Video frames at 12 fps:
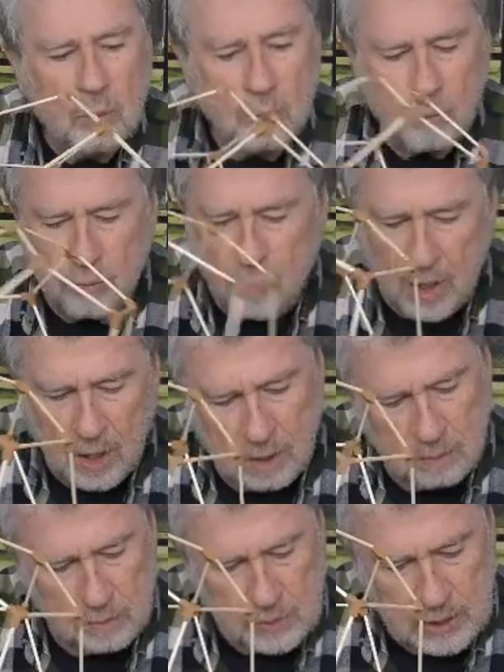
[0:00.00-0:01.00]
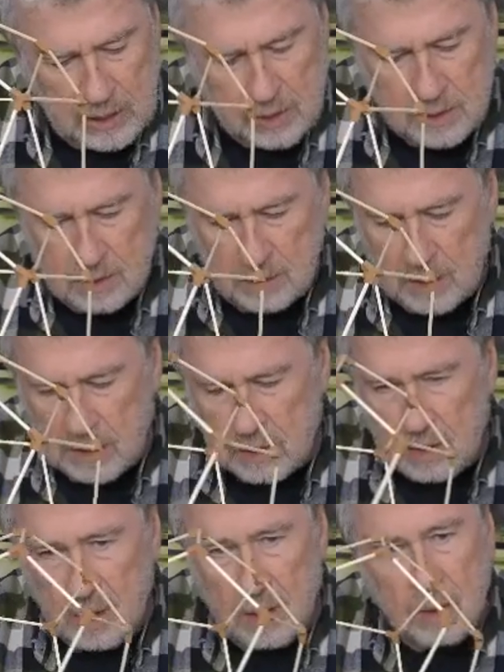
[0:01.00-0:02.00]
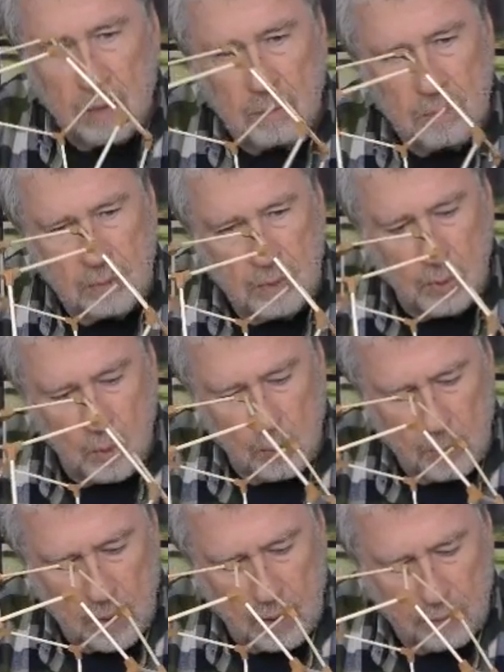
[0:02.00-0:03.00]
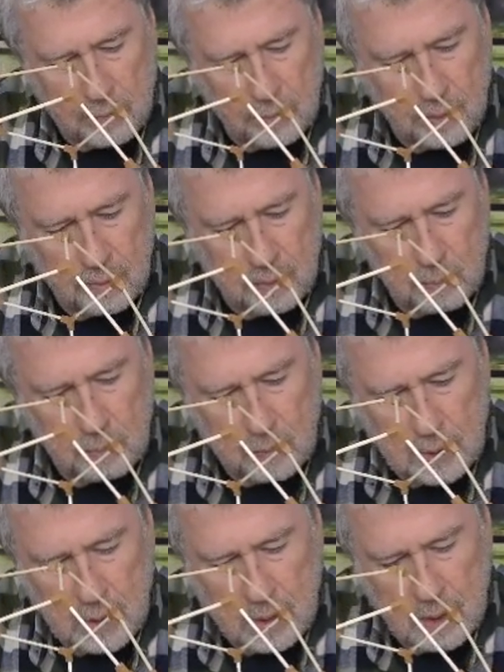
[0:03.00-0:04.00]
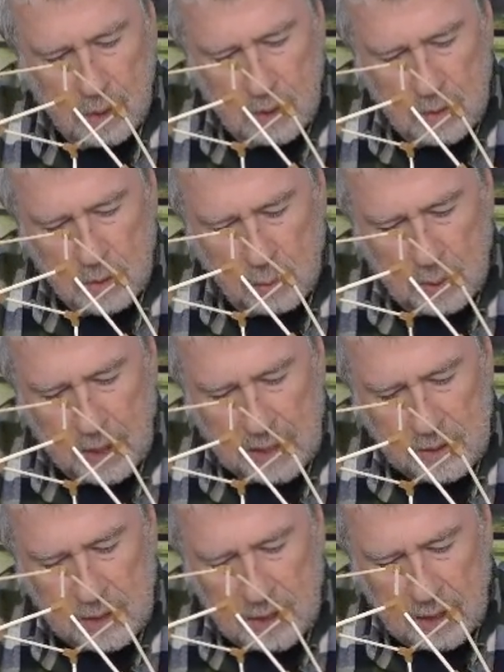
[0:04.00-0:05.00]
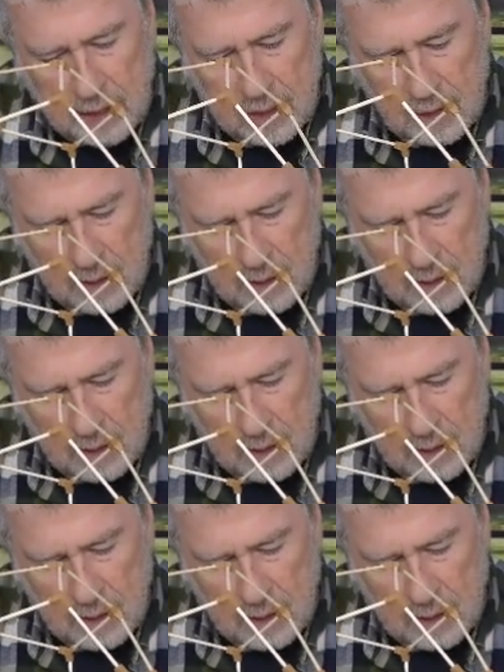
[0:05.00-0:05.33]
from just this little group of plastic